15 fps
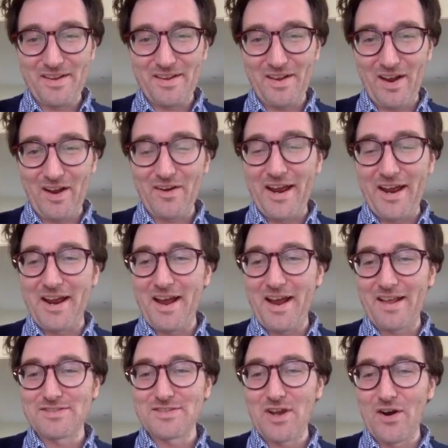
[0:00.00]
All right,
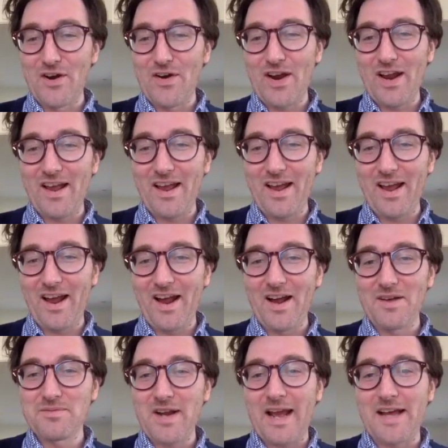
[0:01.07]
so
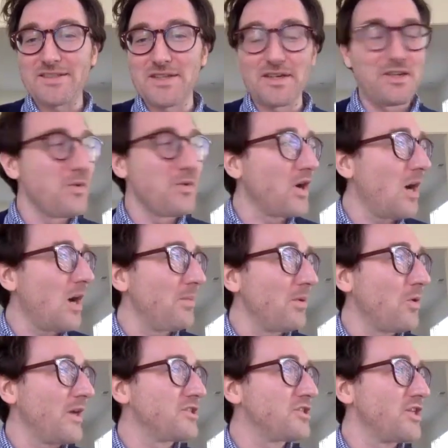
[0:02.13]
I'm going to ask you a couple
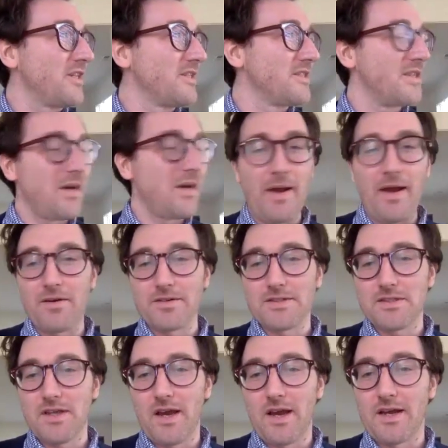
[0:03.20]
questions about
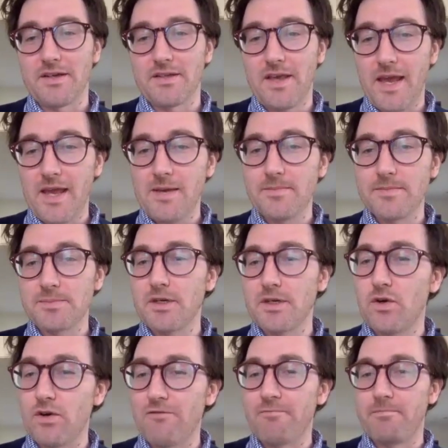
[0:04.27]
games. I'm going to
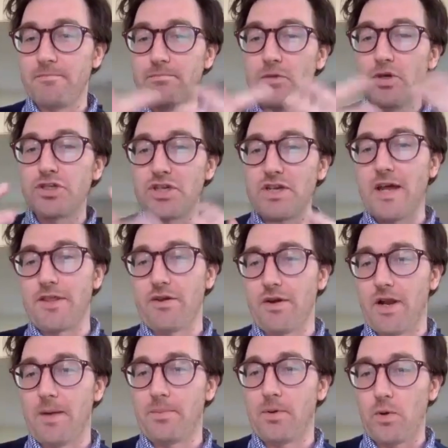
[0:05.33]
kind of mush together a
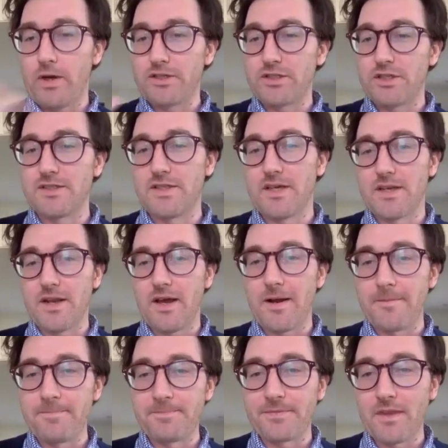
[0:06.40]
couple questions that
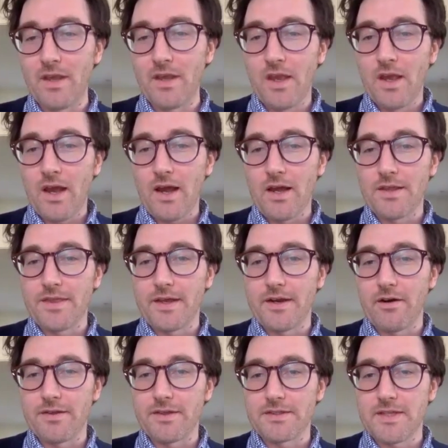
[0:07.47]
that are
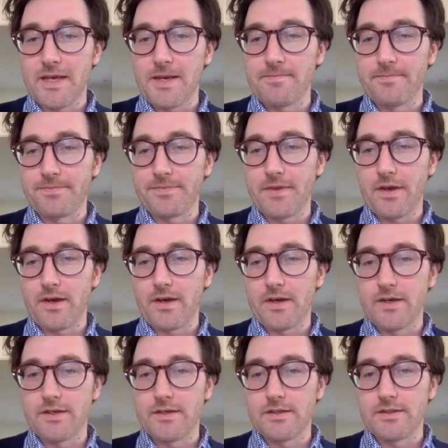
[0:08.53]
on the same
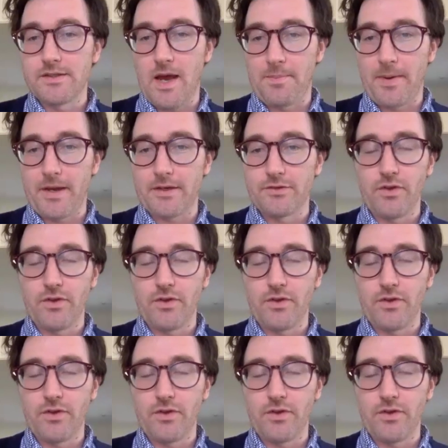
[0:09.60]
topic.